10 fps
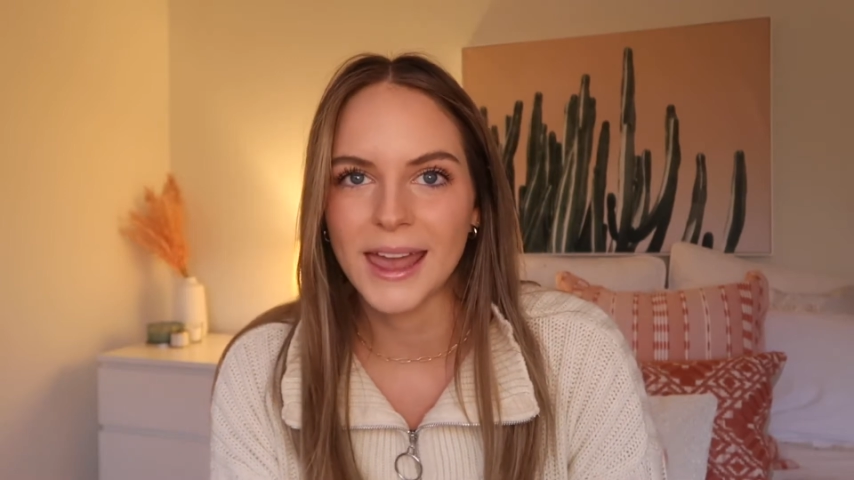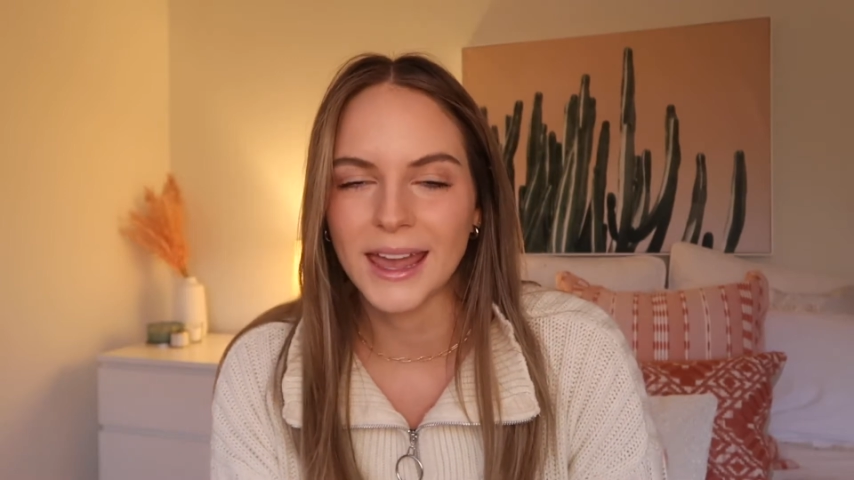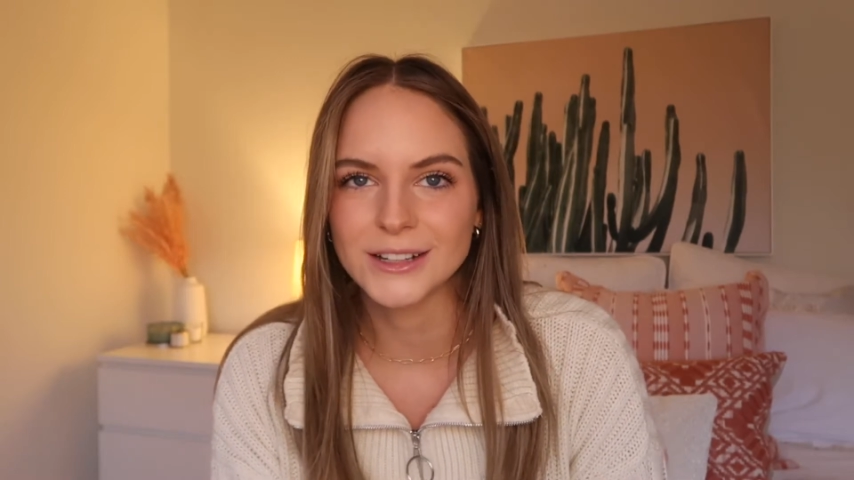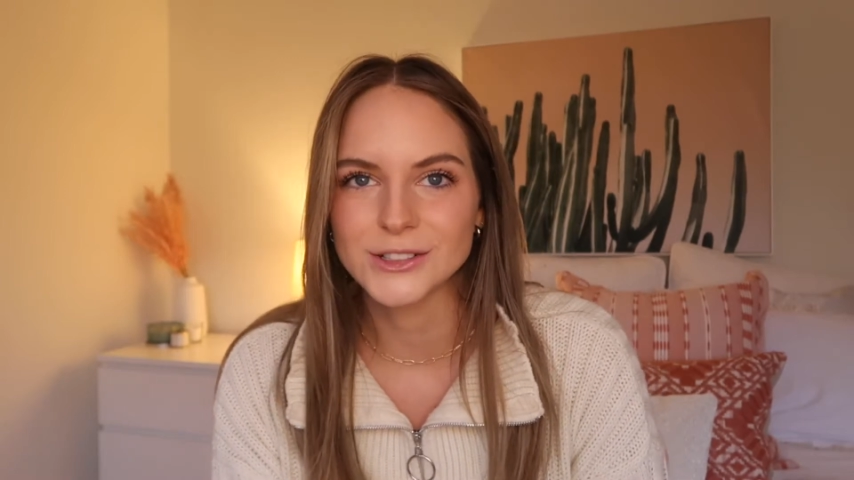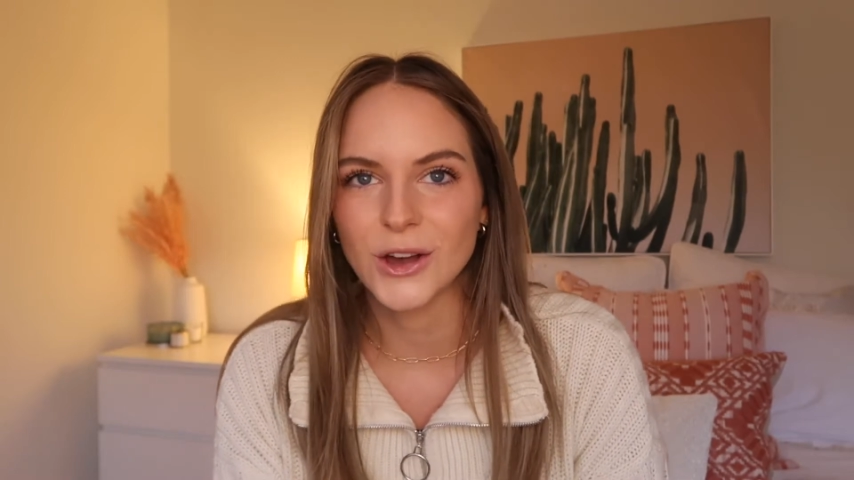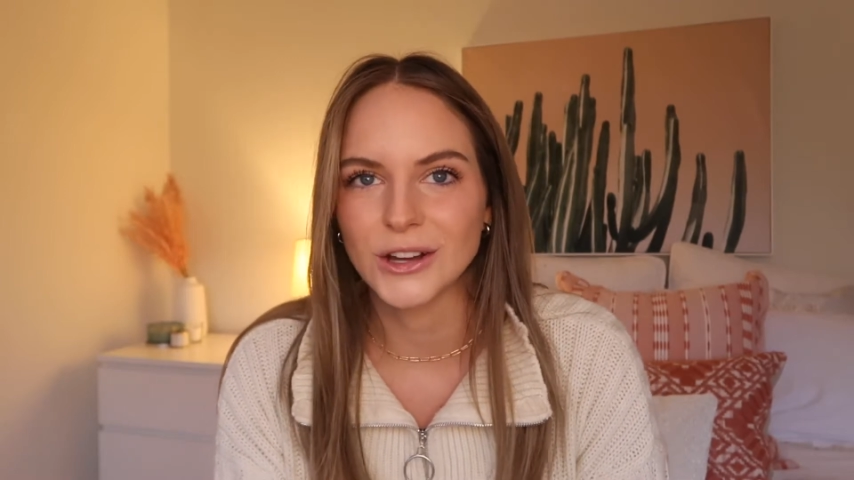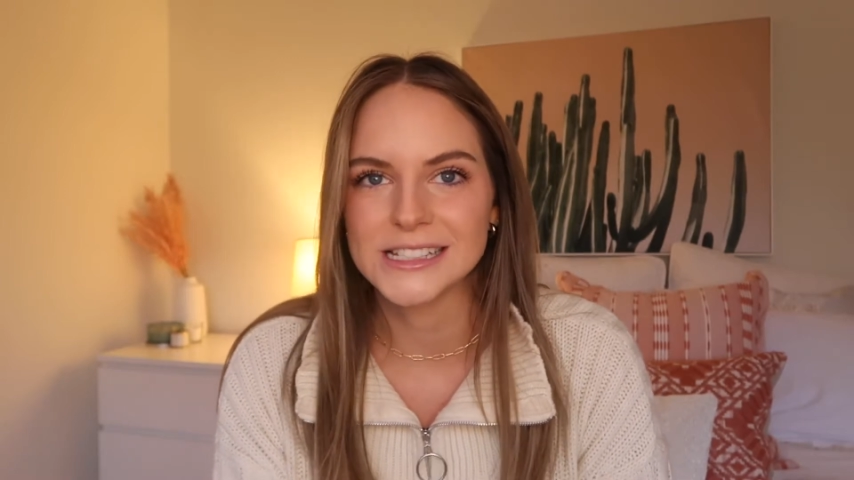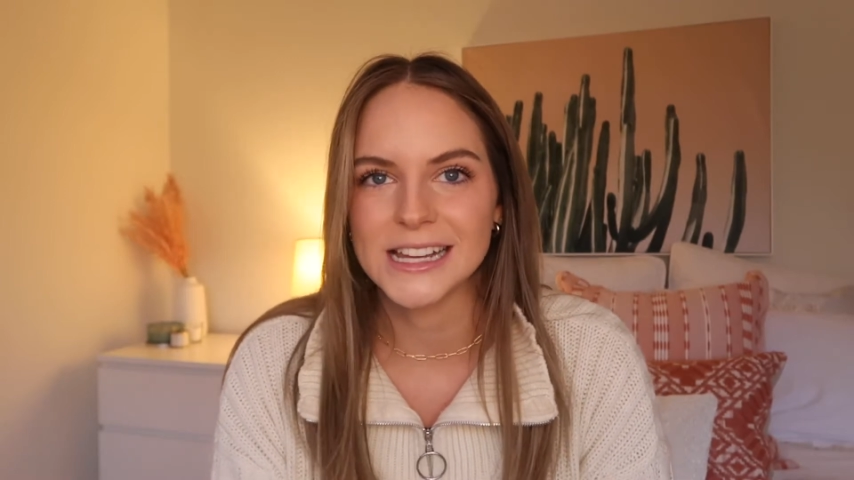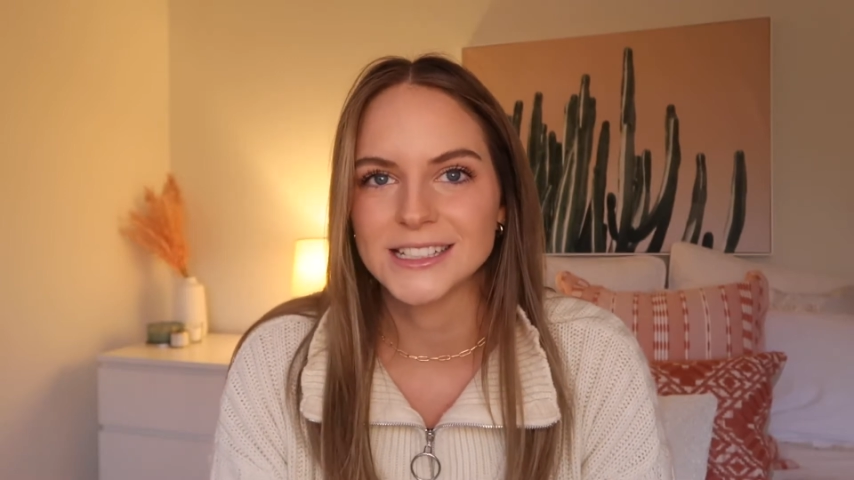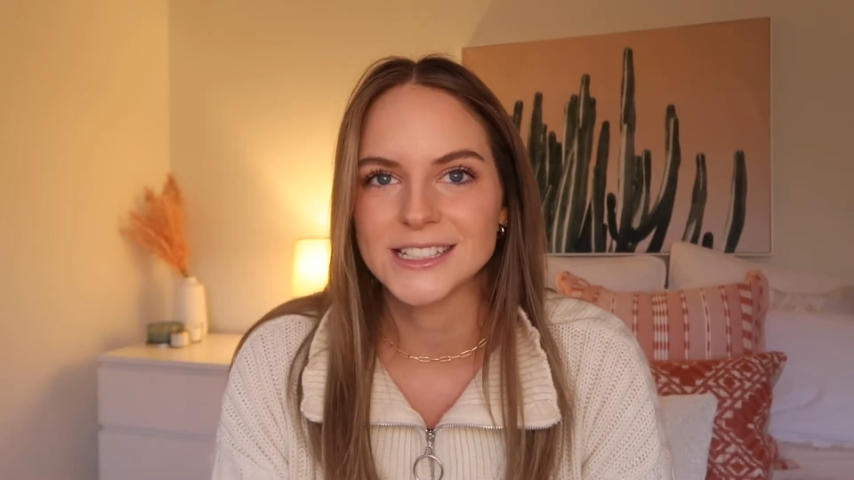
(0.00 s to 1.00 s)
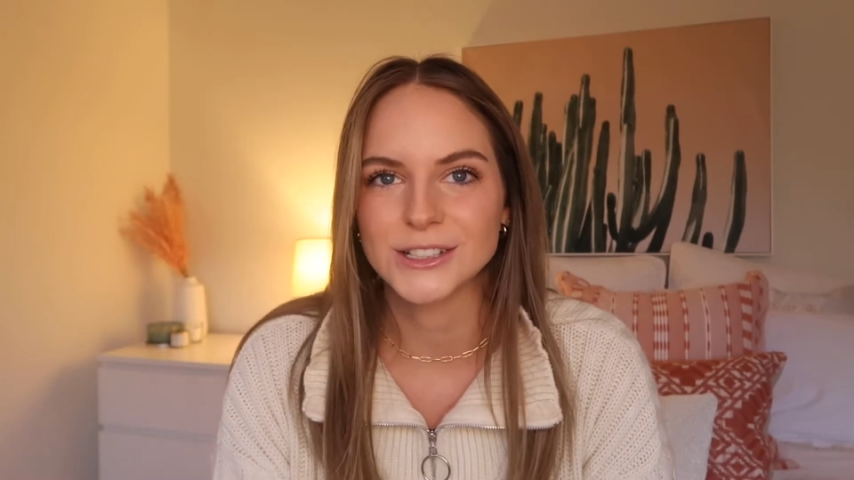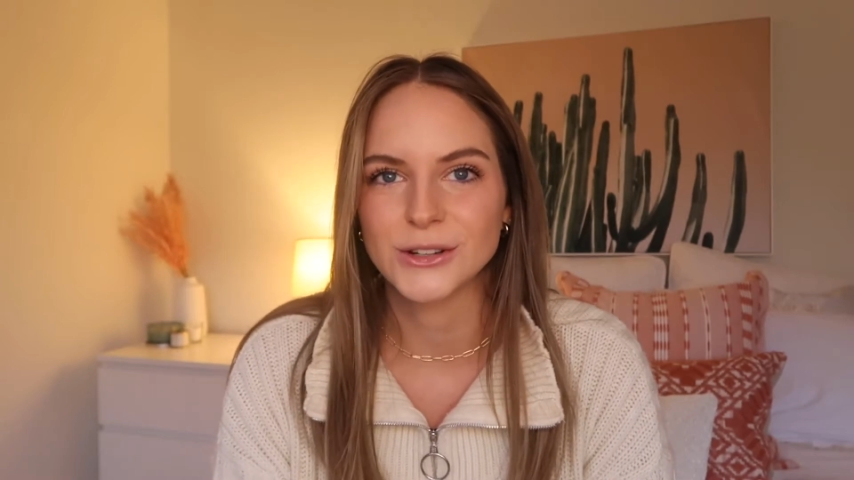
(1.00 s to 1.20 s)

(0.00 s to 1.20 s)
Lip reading: and content